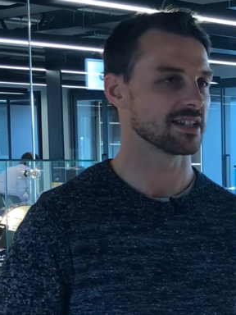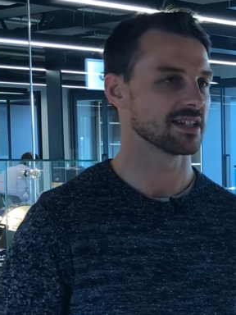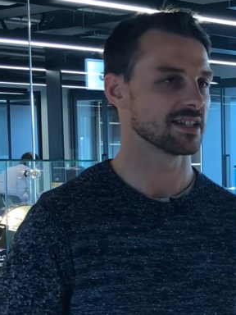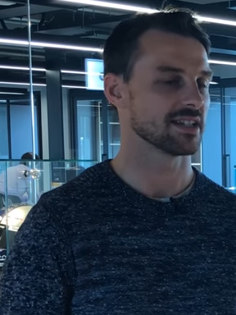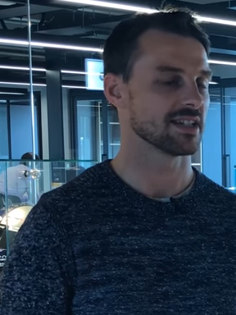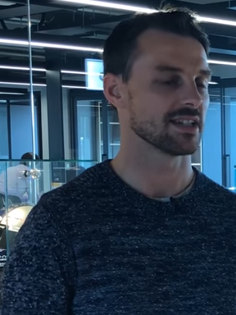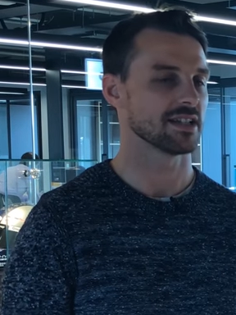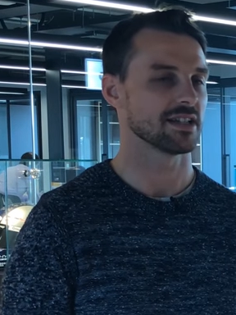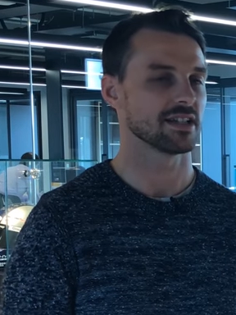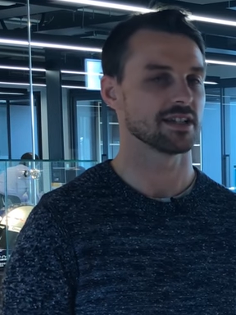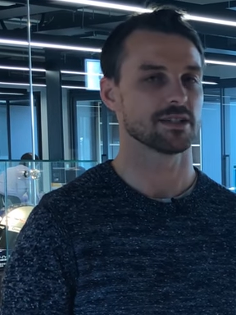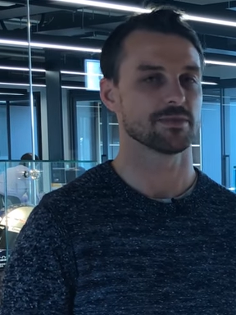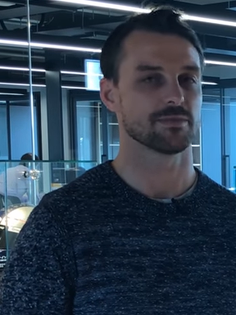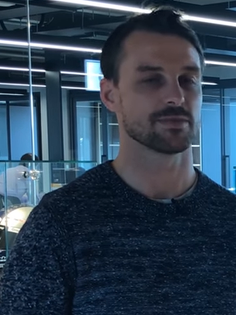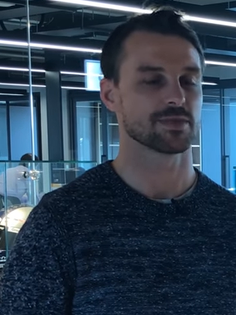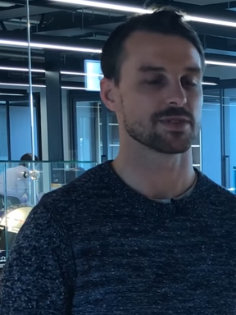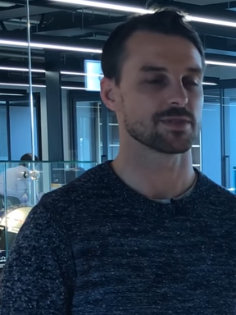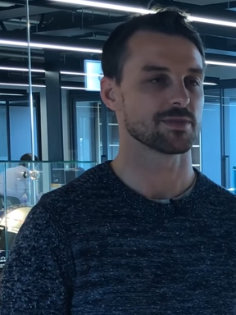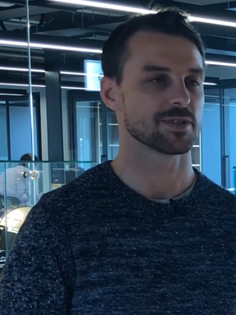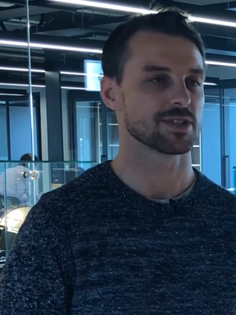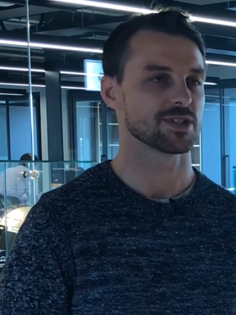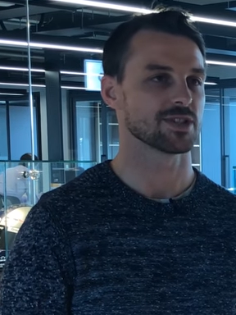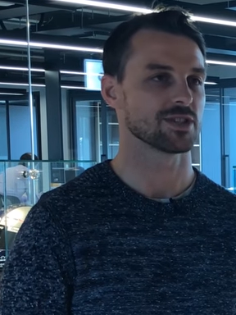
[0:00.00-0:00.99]
um,
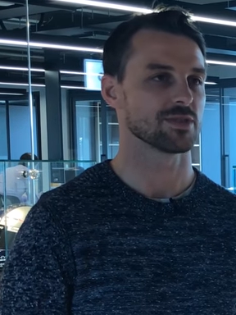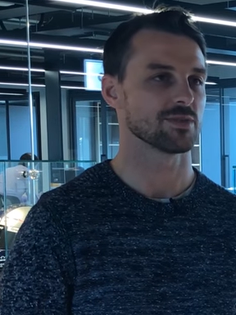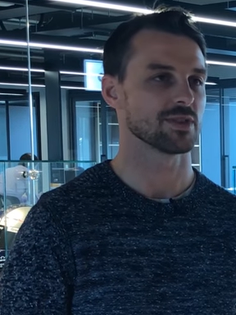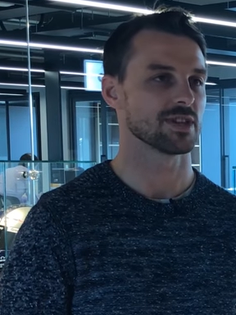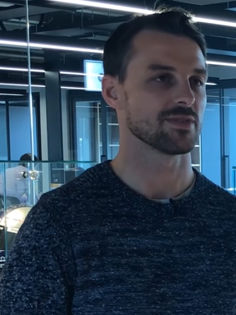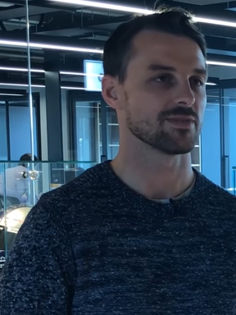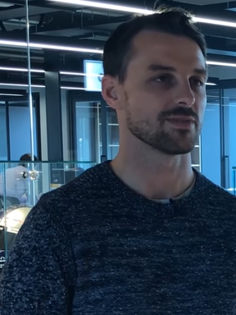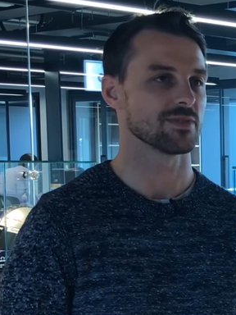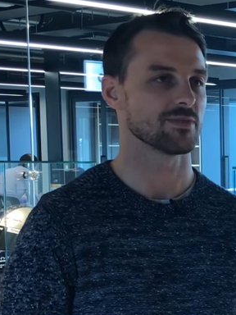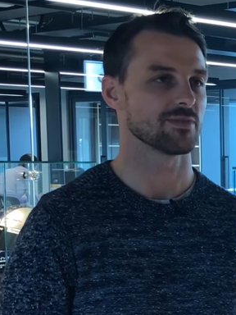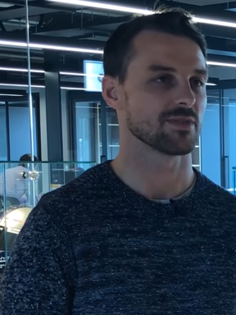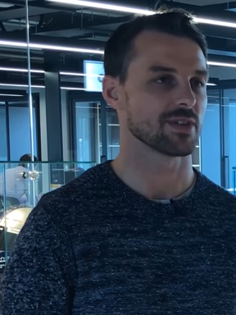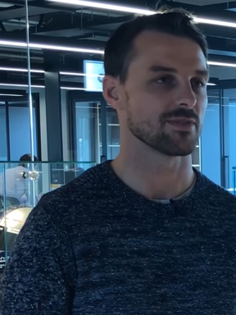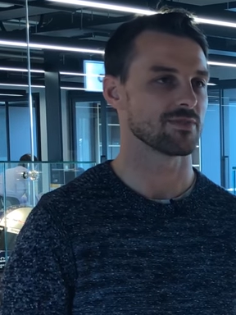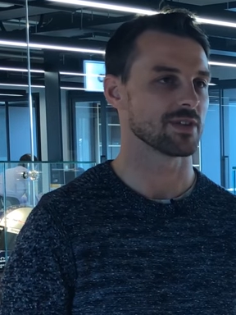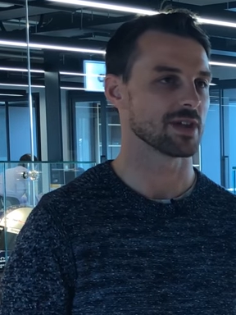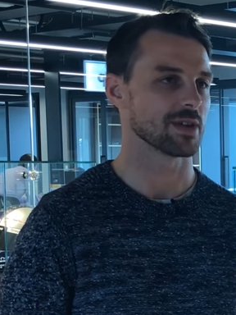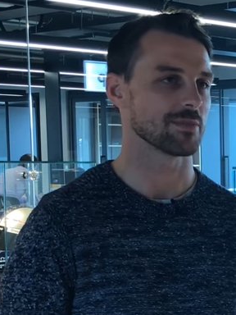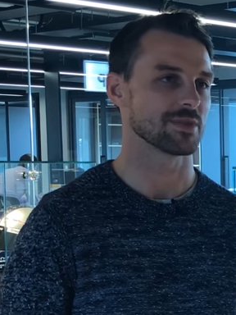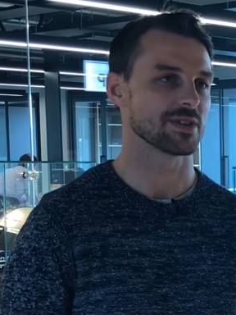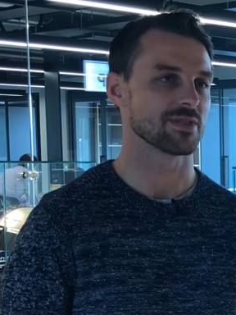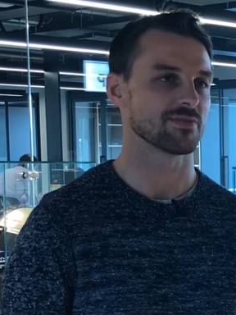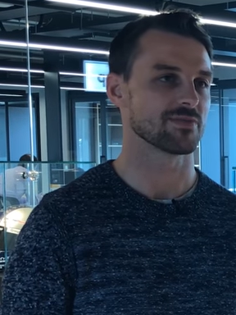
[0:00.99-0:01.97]
especially away from like
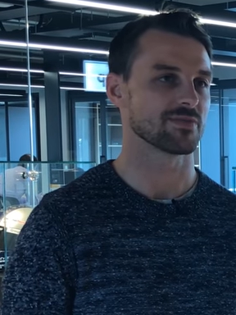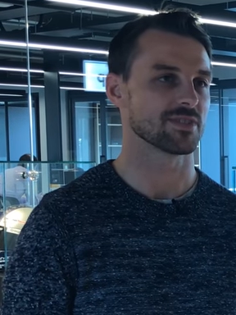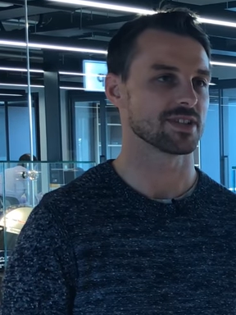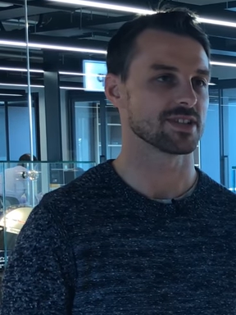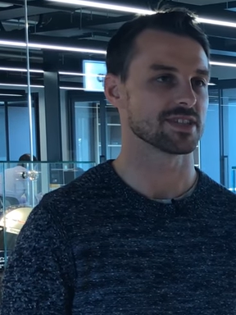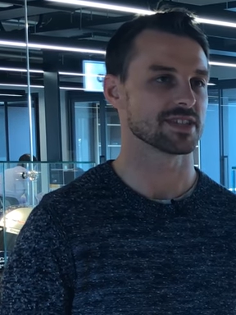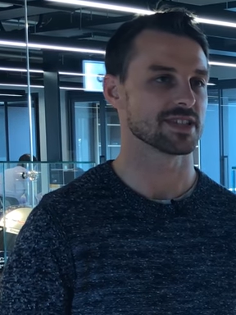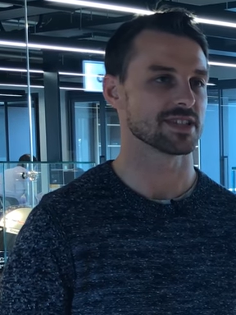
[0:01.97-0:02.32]
family and friends,